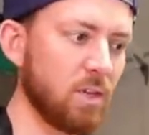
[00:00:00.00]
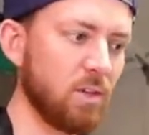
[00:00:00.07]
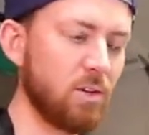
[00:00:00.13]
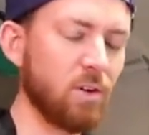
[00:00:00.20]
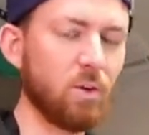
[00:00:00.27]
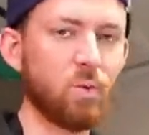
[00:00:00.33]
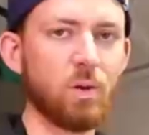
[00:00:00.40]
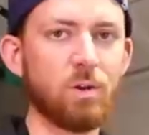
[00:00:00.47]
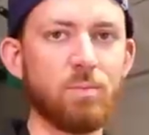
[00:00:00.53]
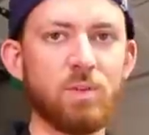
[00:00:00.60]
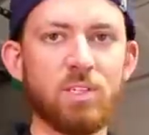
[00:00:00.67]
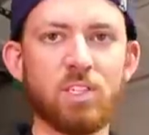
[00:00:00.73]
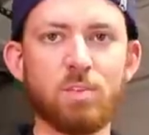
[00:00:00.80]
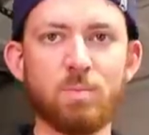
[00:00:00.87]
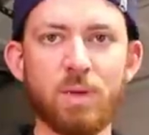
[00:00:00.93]
You don't wanna
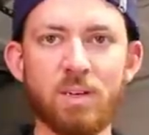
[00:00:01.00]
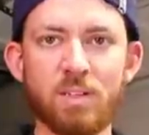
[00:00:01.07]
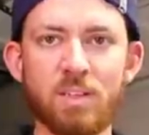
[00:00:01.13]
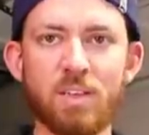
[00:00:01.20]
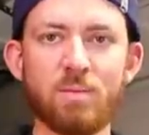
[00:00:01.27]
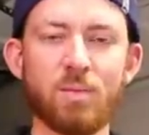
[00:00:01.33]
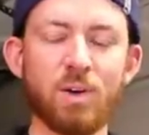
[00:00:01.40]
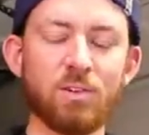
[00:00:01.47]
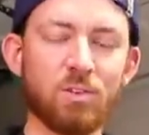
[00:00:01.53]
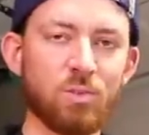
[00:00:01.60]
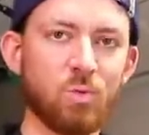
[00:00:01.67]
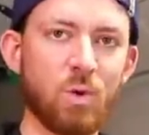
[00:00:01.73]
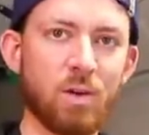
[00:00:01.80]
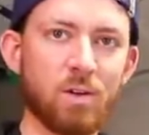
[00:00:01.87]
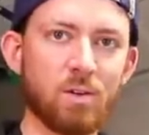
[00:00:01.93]
be spinning them
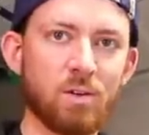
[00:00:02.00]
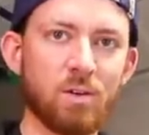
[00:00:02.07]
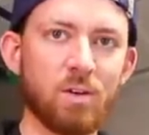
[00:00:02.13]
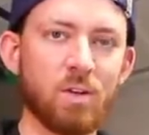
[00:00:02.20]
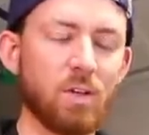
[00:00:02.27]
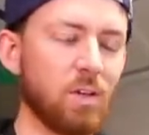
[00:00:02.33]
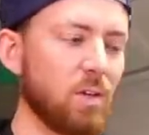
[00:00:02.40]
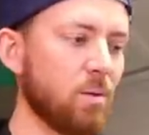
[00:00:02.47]
underwater,